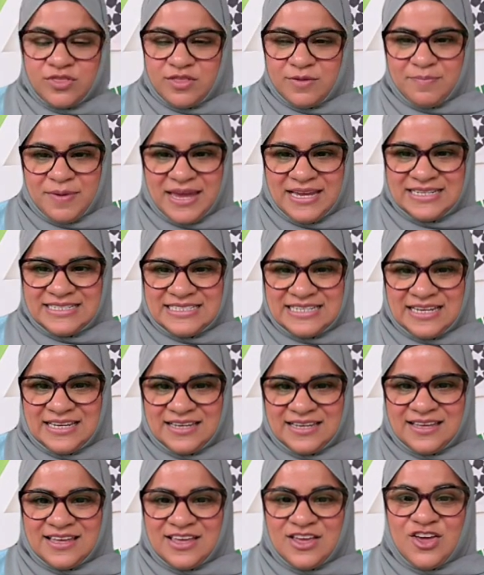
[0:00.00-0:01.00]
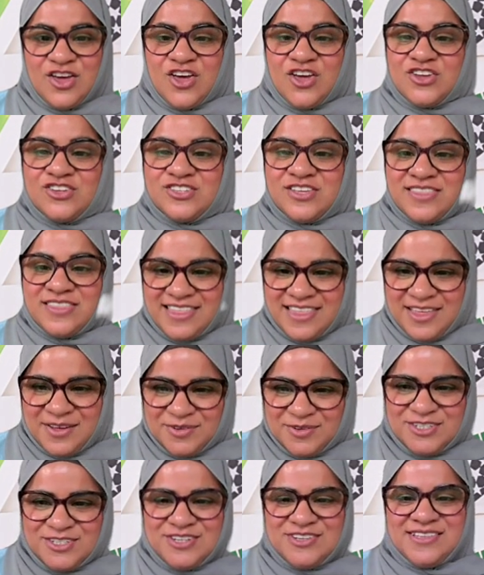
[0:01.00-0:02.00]
geometry friends love the
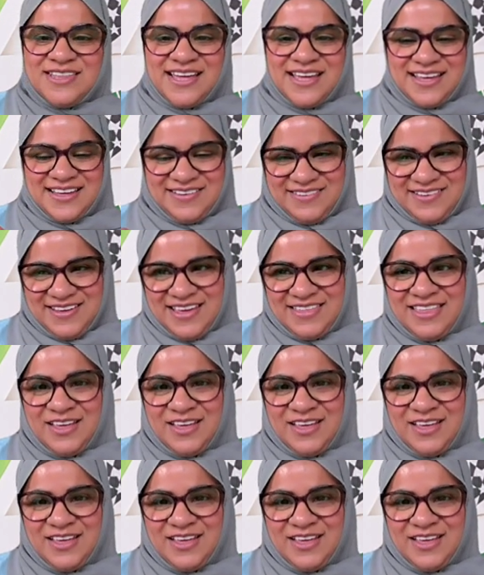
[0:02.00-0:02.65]
drawing process